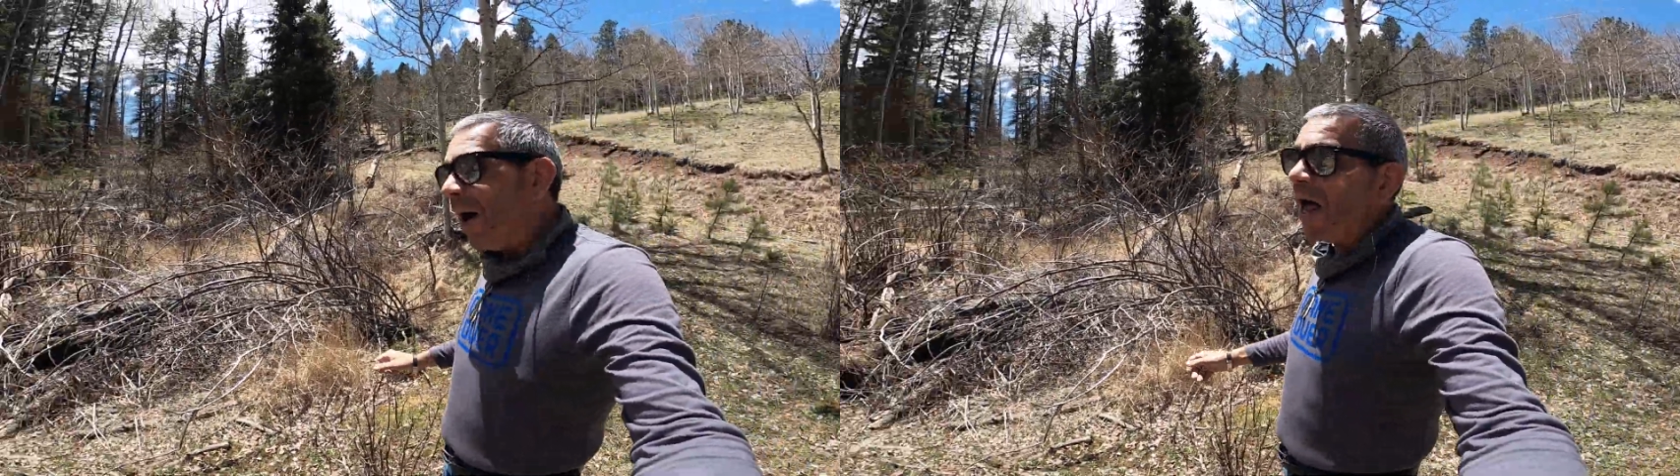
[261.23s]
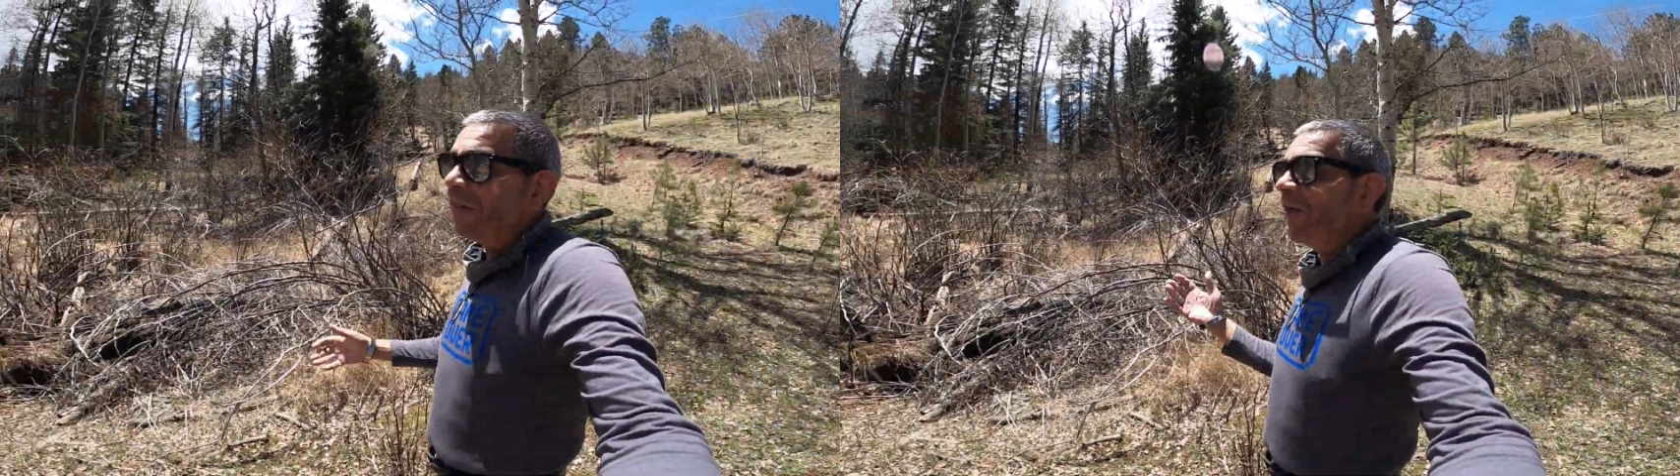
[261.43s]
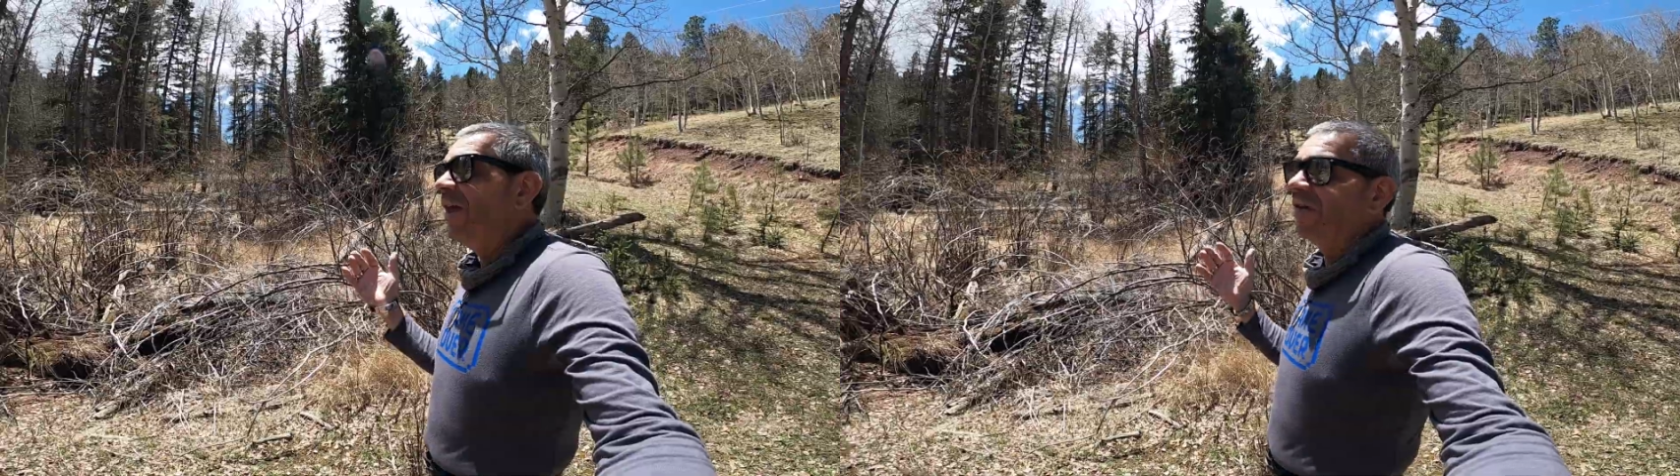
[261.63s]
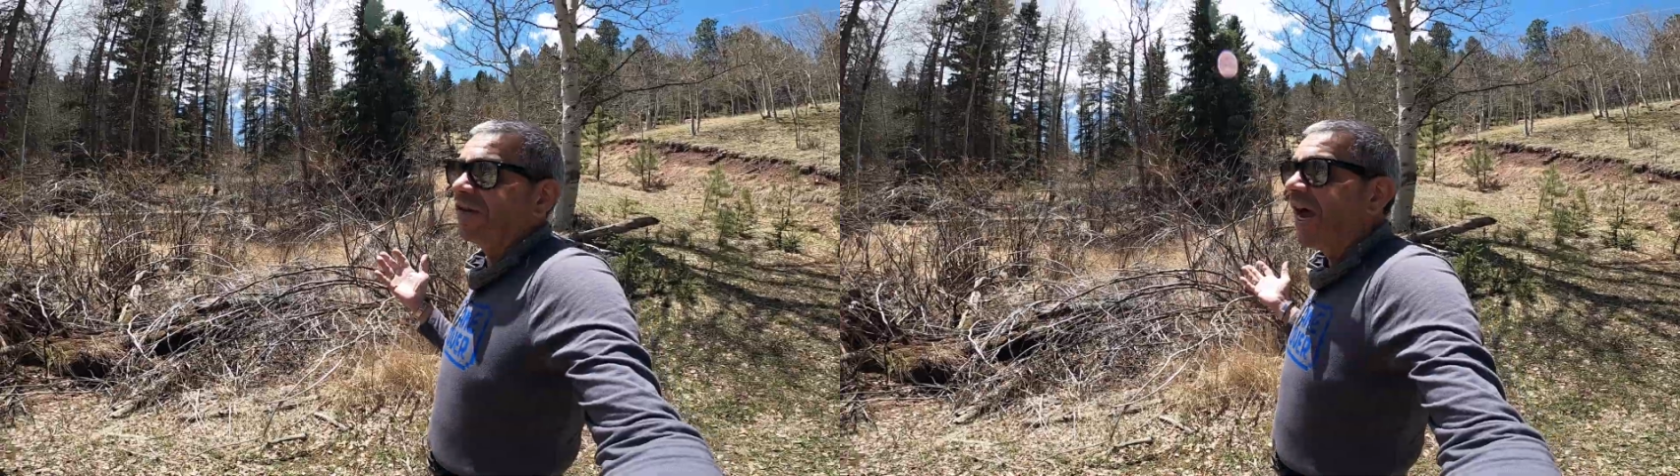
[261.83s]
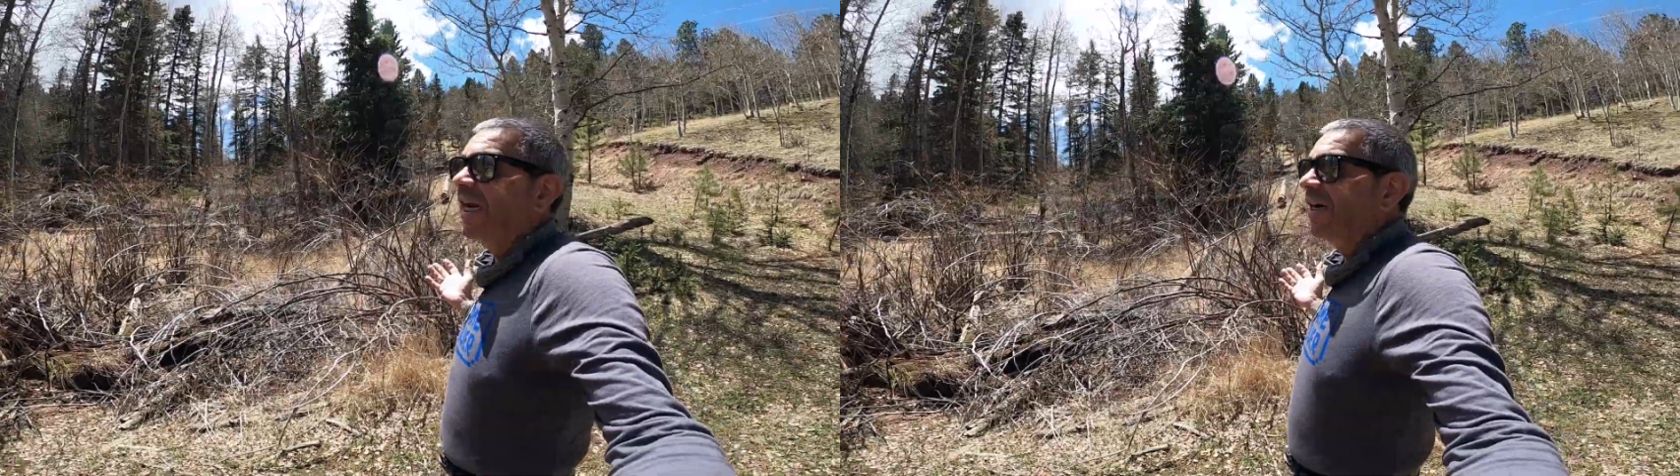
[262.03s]
buy things
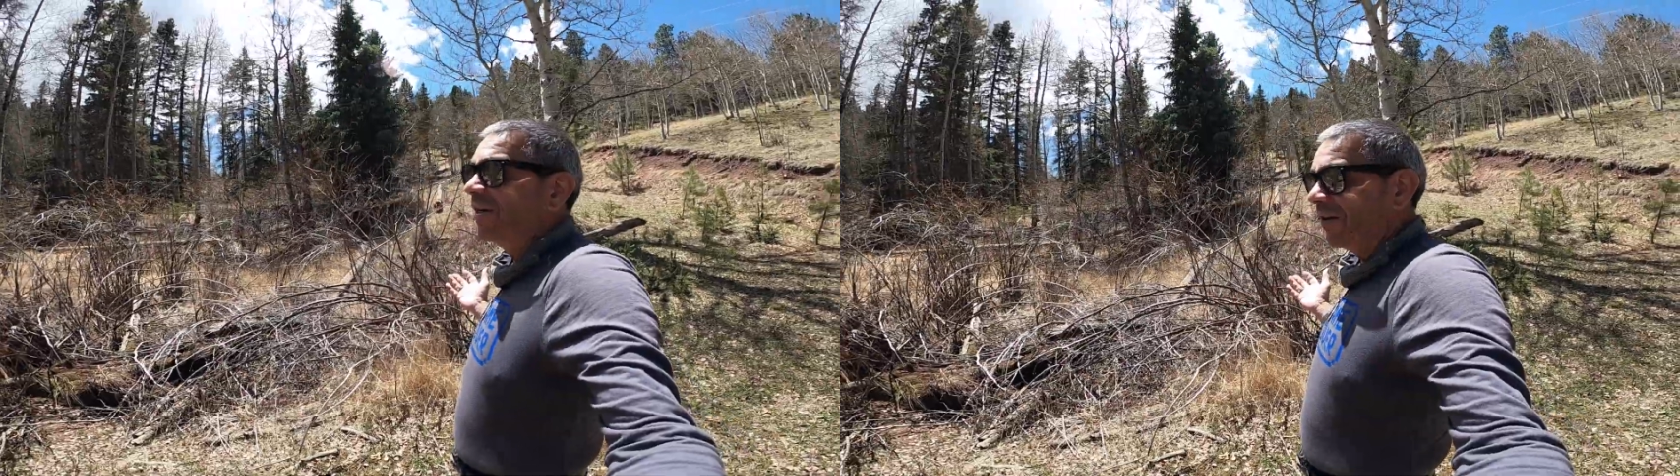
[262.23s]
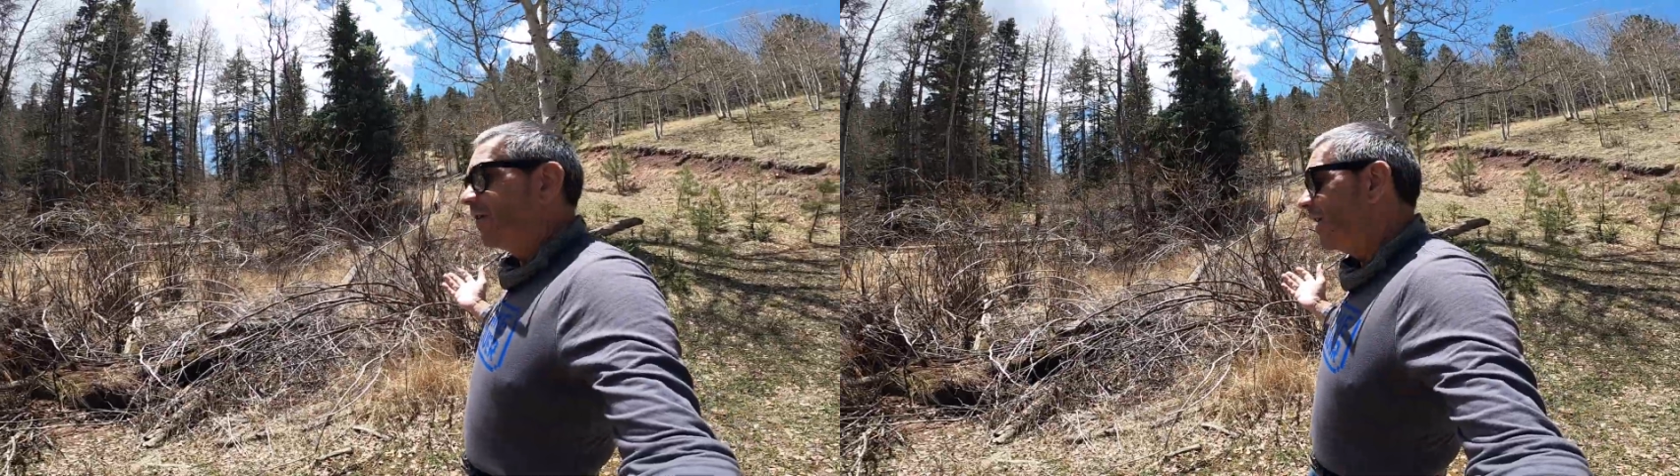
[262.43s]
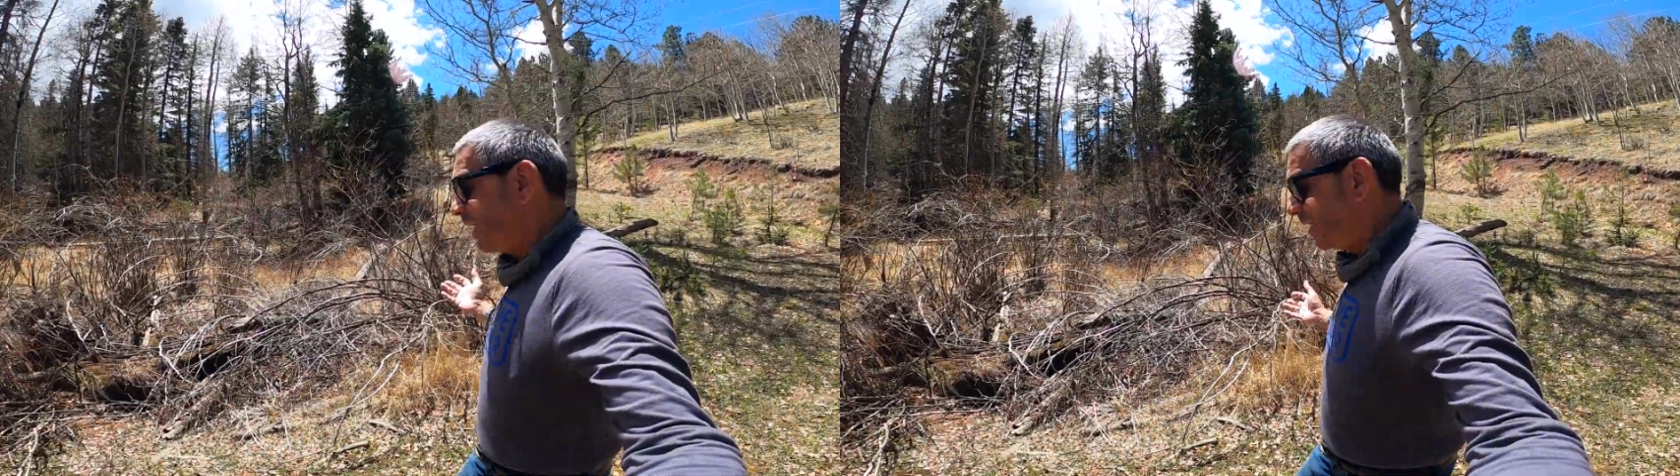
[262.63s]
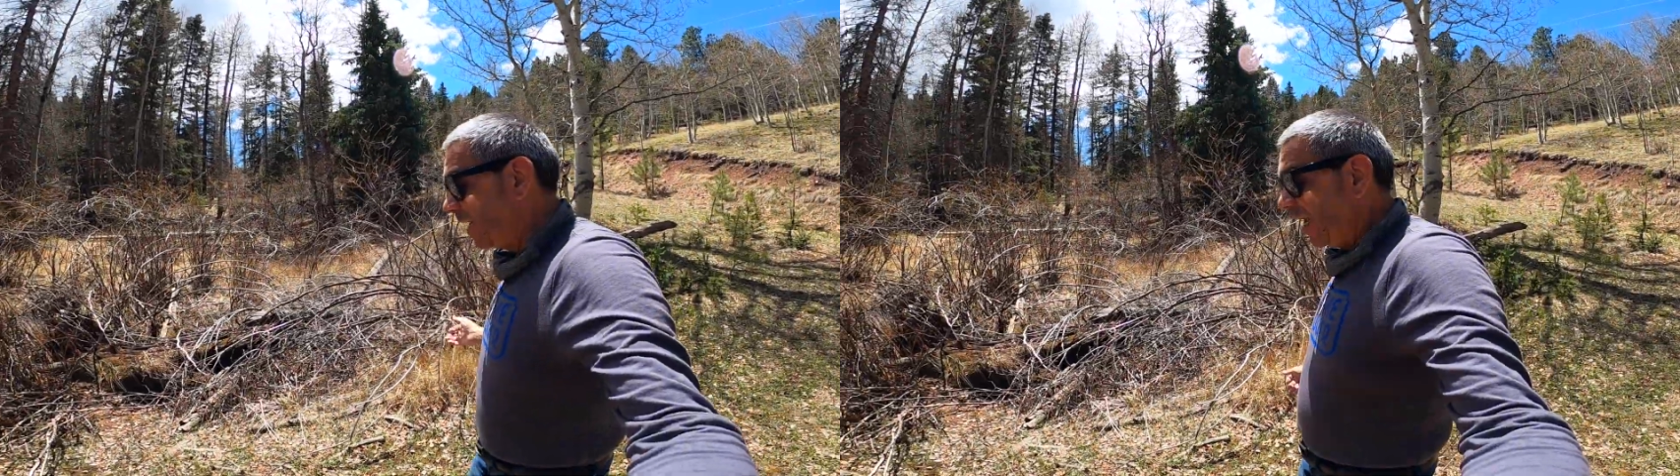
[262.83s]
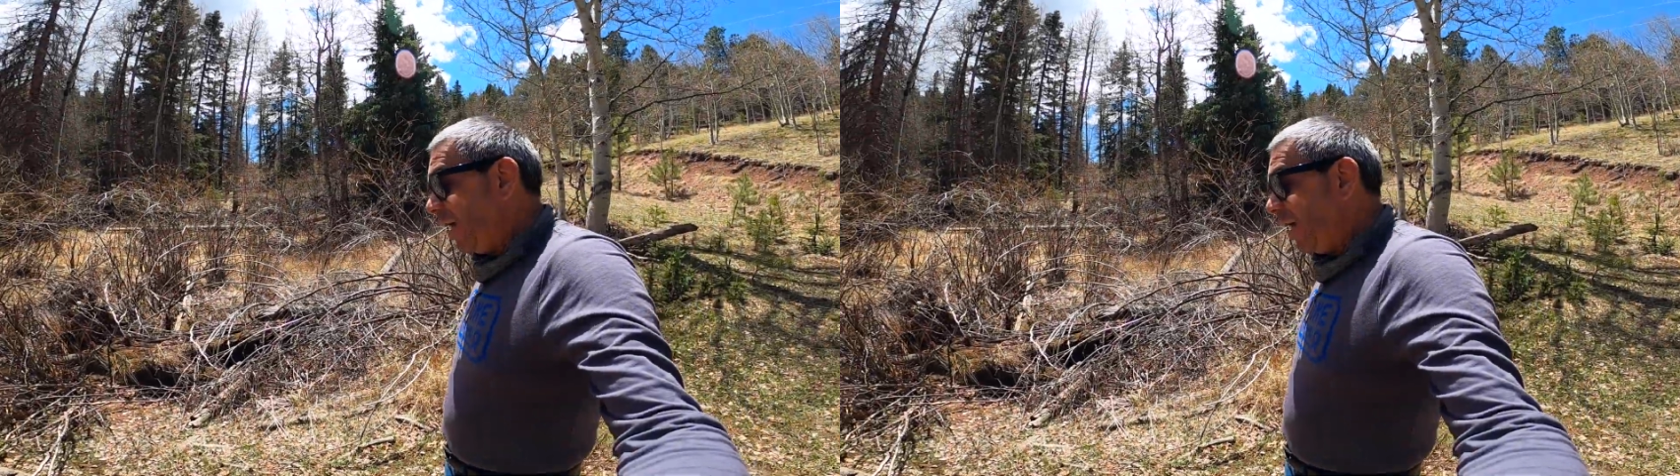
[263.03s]
sight unseen.